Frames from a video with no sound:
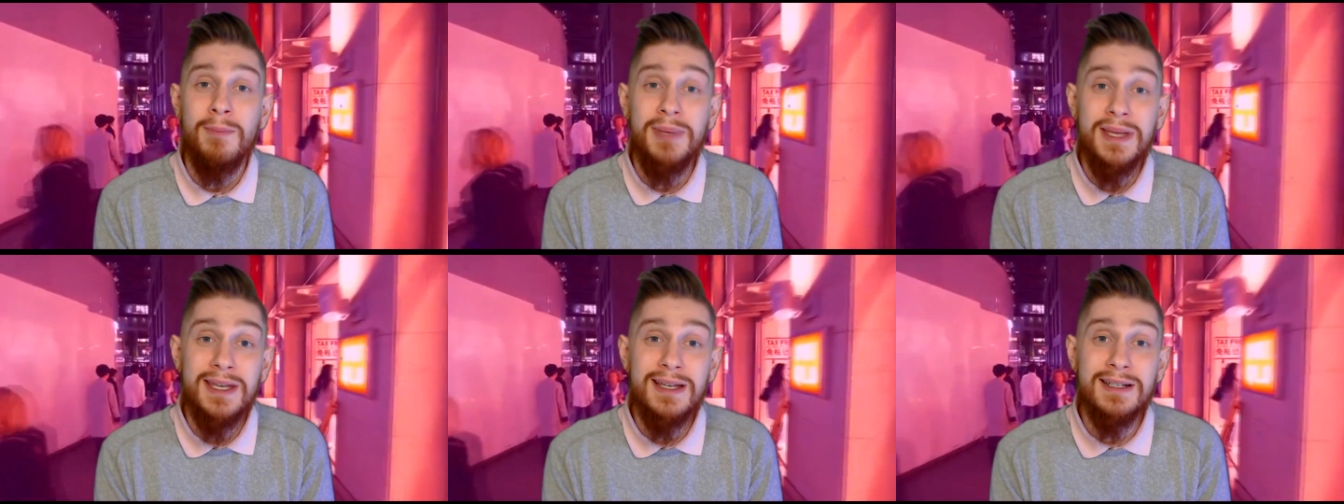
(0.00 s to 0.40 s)

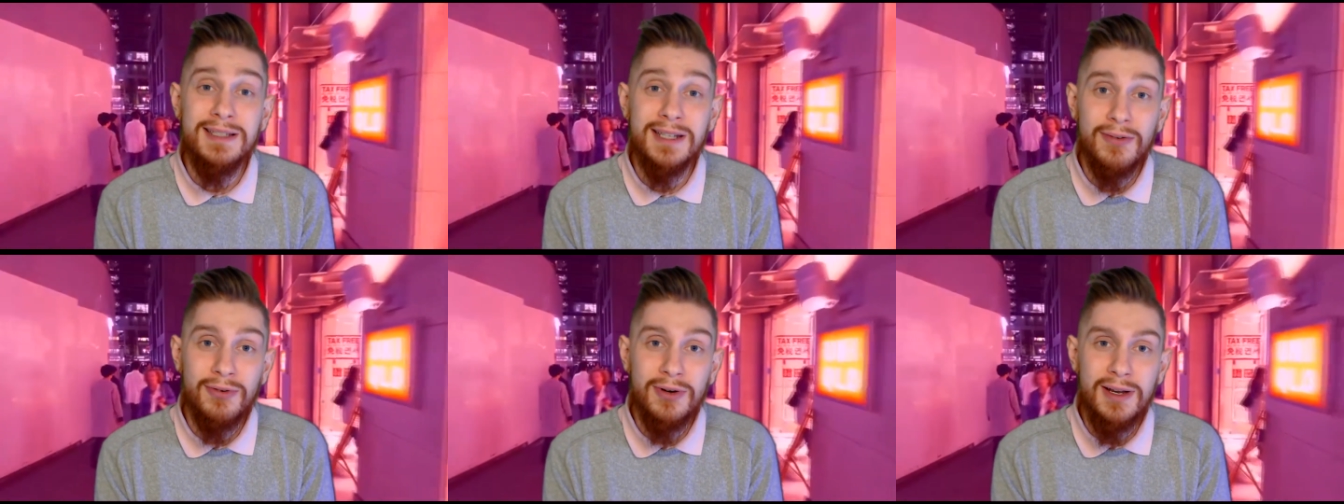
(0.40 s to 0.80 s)
Being
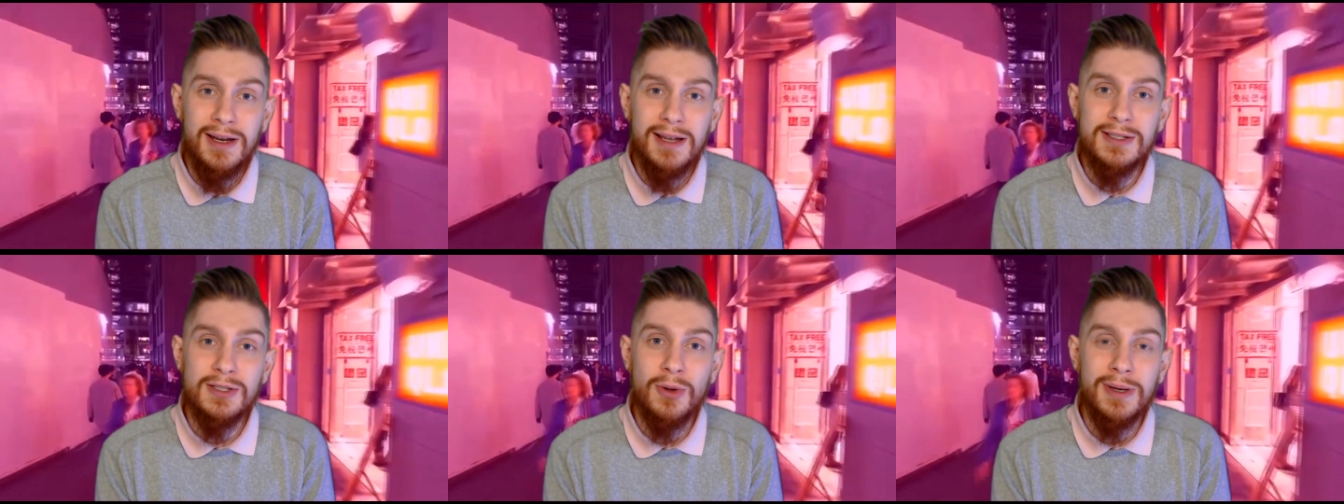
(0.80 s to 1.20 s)
different
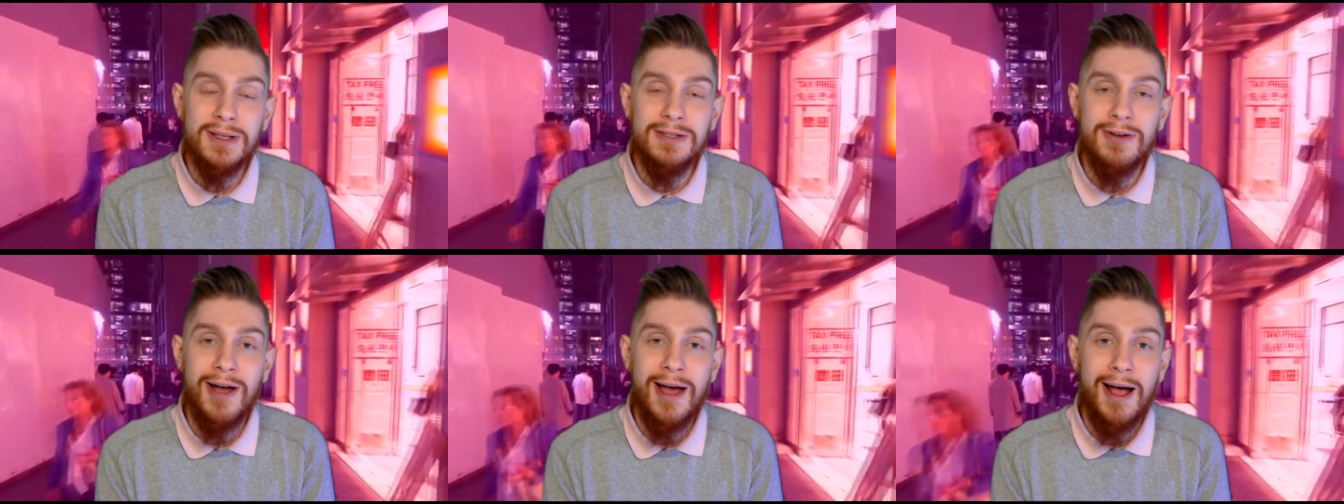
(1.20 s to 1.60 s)
is going
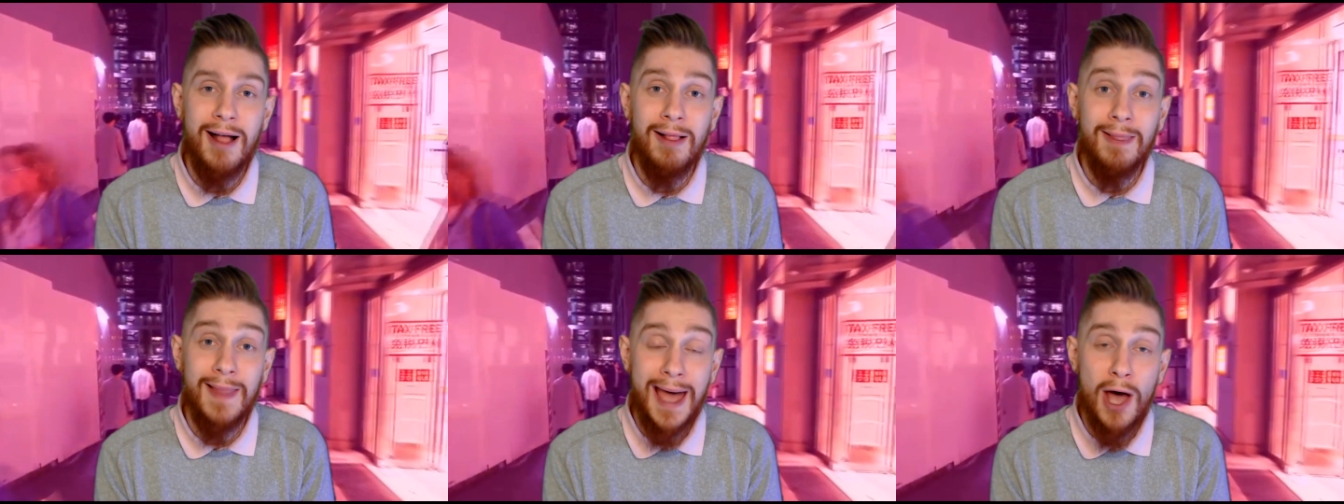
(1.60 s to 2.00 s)
to
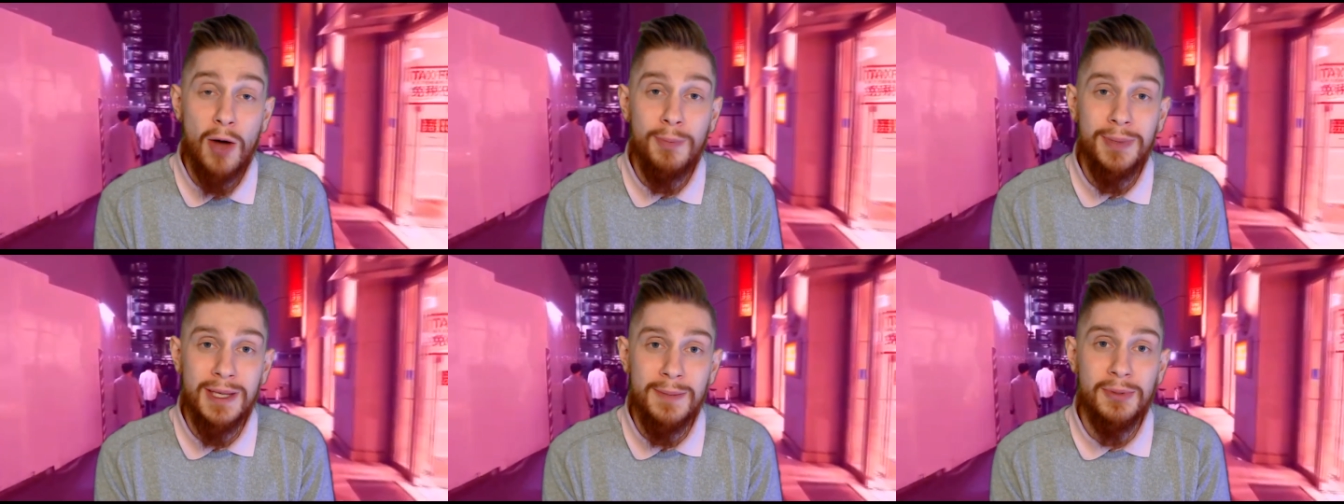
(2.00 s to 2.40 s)
allow
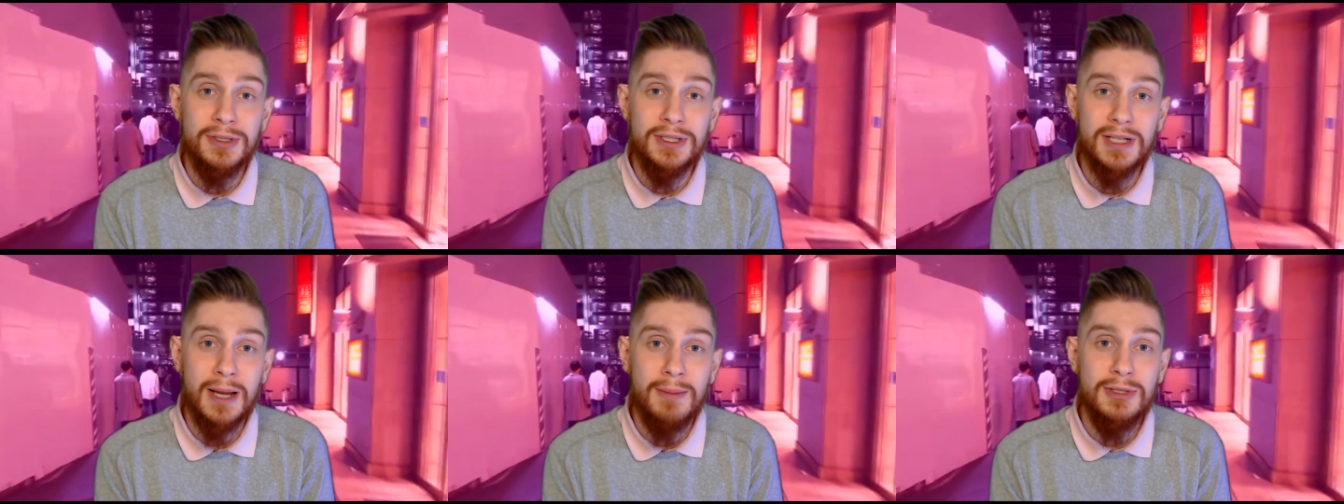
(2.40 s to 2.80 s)
people
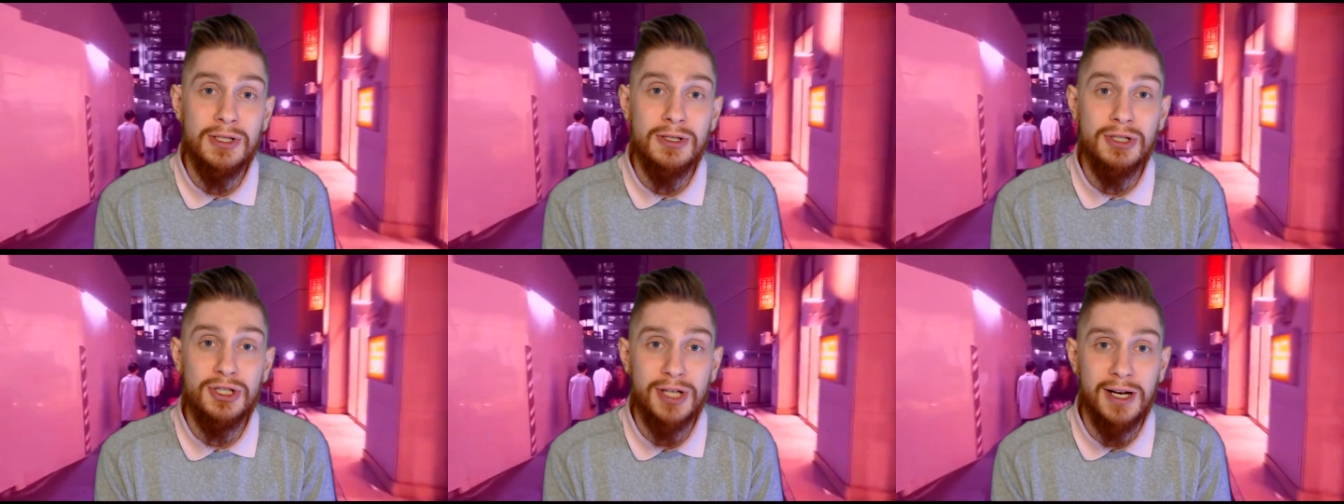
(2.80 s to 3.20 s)
to come to
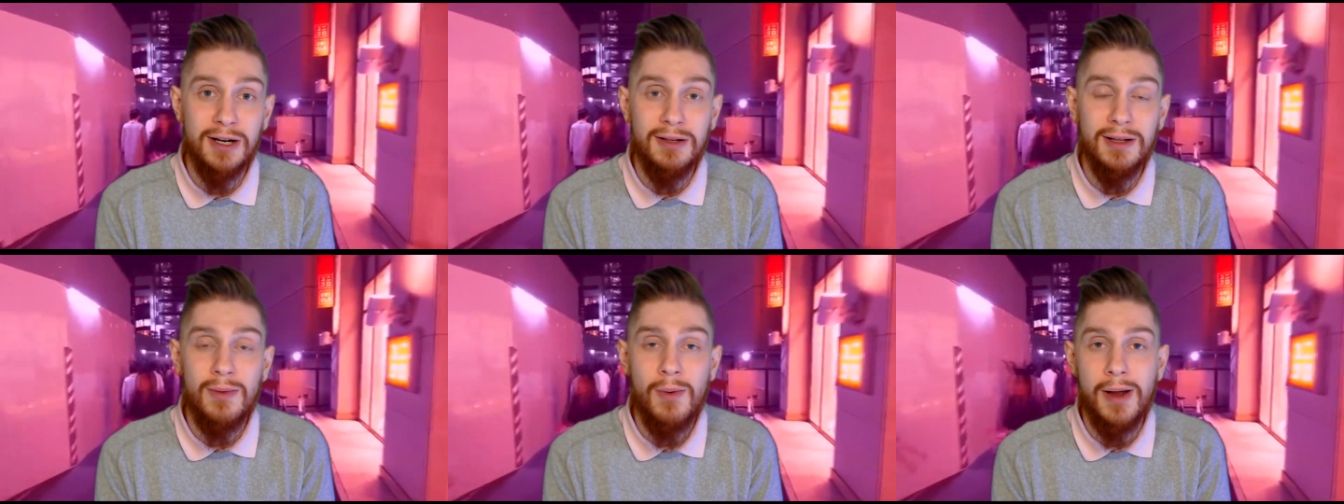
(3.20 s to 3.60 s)
your
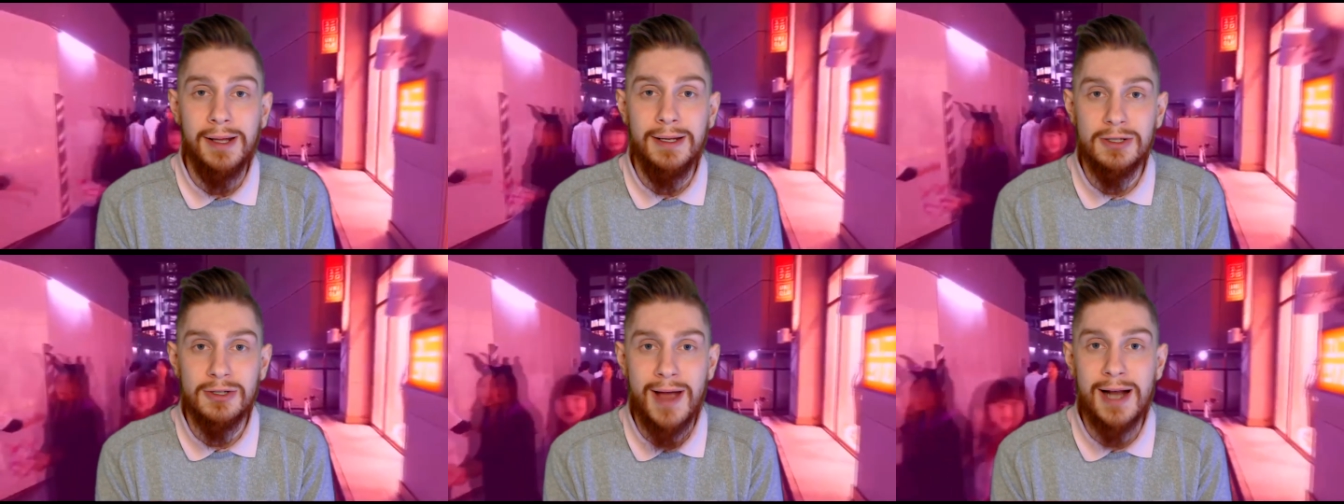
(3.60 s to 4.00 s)
channel and want
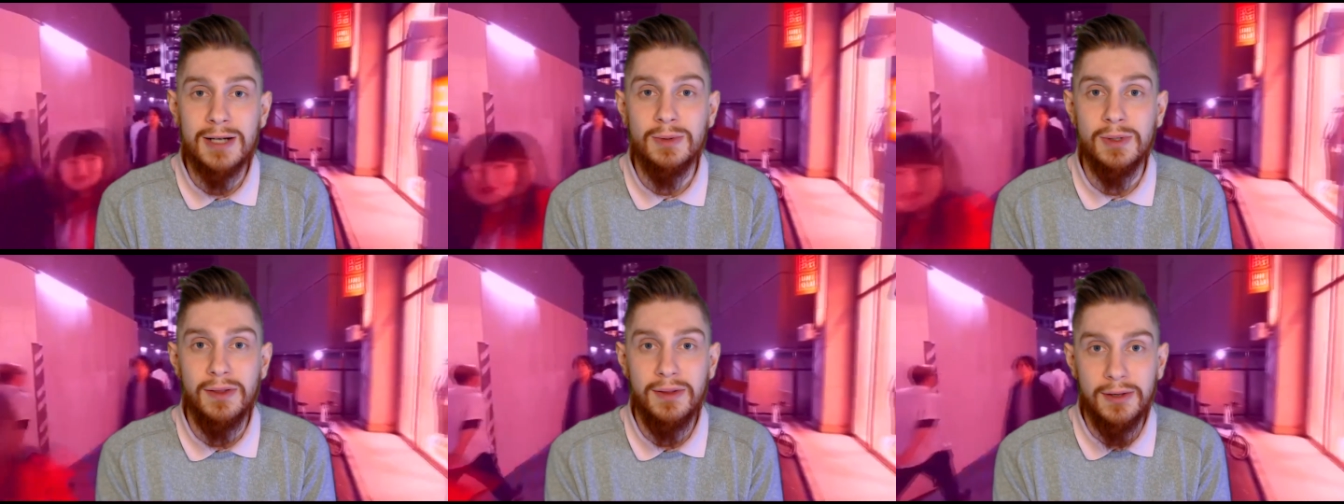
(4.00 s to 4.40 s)
to
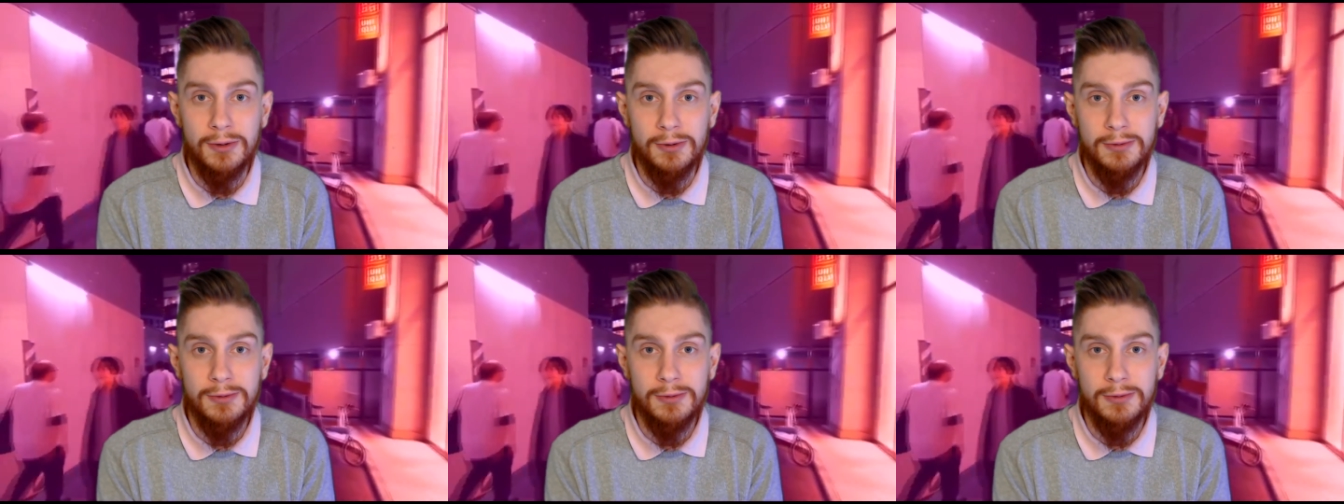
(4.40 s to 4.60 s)
interact with you.